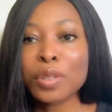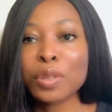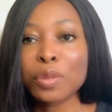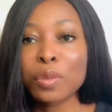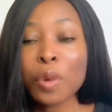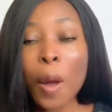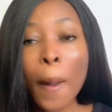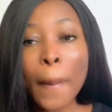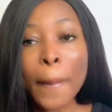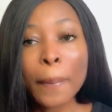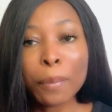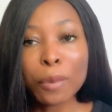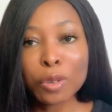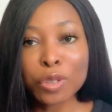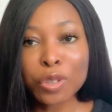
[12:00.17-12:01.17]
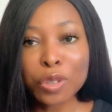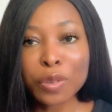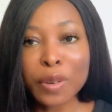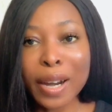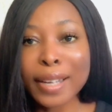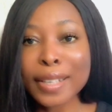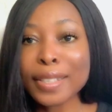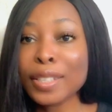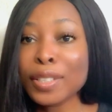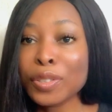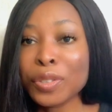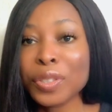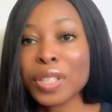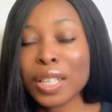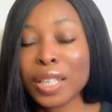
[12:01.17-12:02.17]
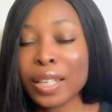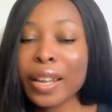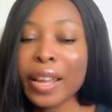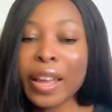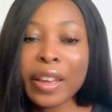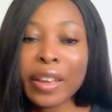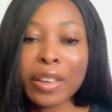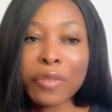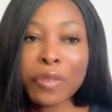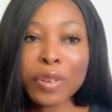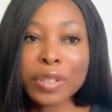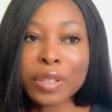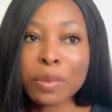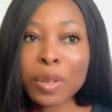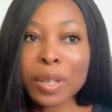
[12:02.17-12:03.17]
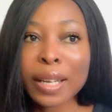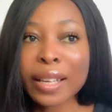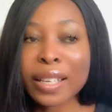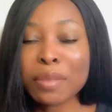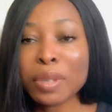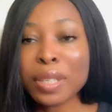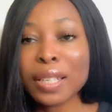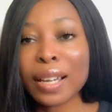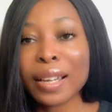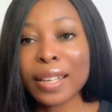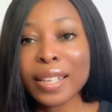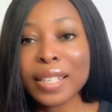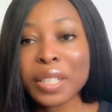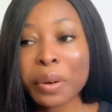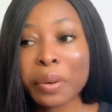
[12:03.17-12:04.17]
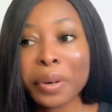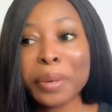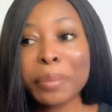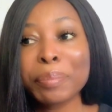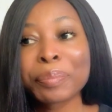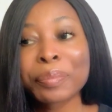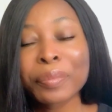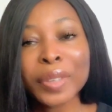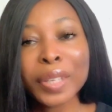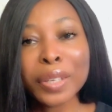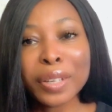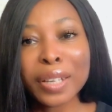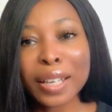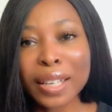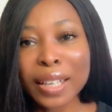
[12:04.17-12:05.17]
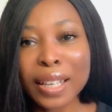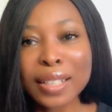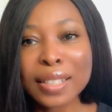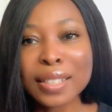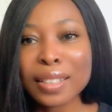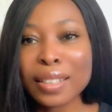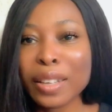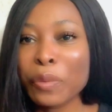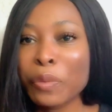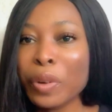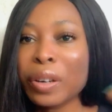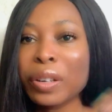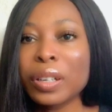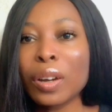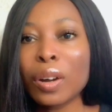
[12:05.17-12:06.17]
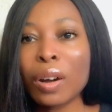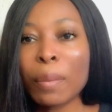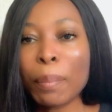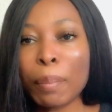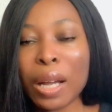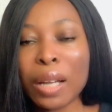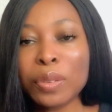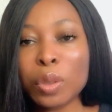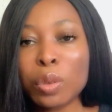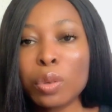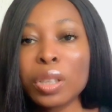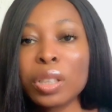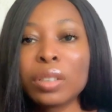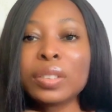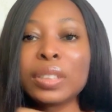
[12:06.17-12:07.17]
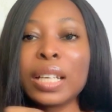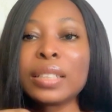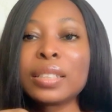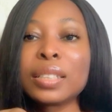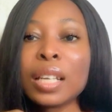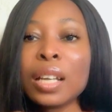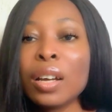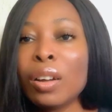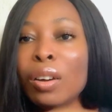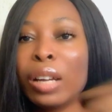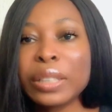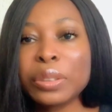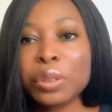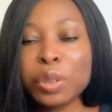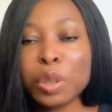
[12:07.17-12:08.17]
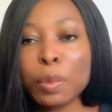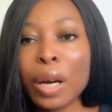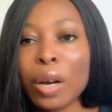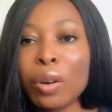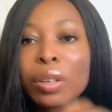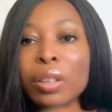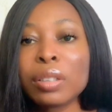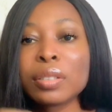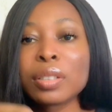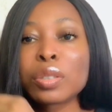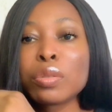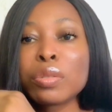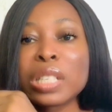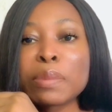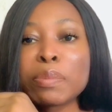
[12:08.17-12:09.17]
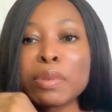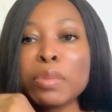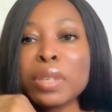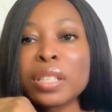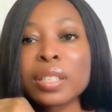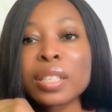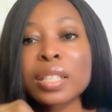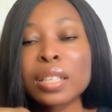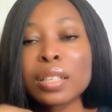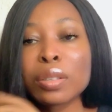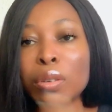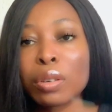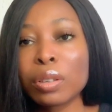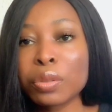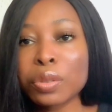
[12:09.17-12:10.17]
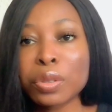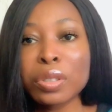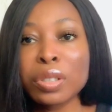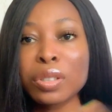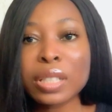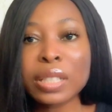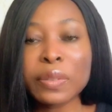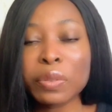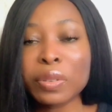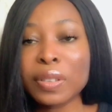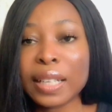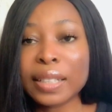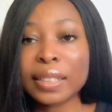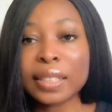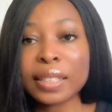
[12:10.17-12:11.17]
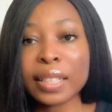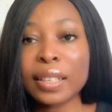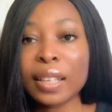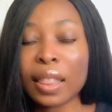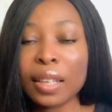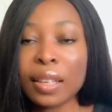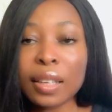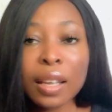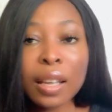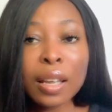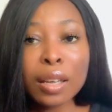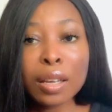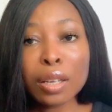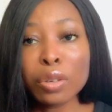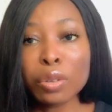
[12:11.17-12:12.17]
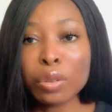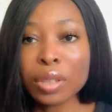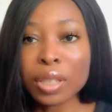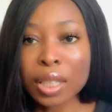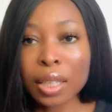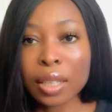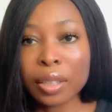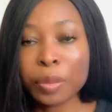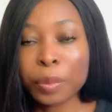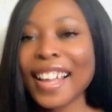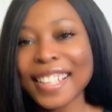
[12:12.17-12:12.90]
to moisturize your skin. If you're someone like me that hates cream, you can get a very mild oil that's like jojoba oil is good. It mimics the skin oil, so it doesn't feel like there's anything in your skin.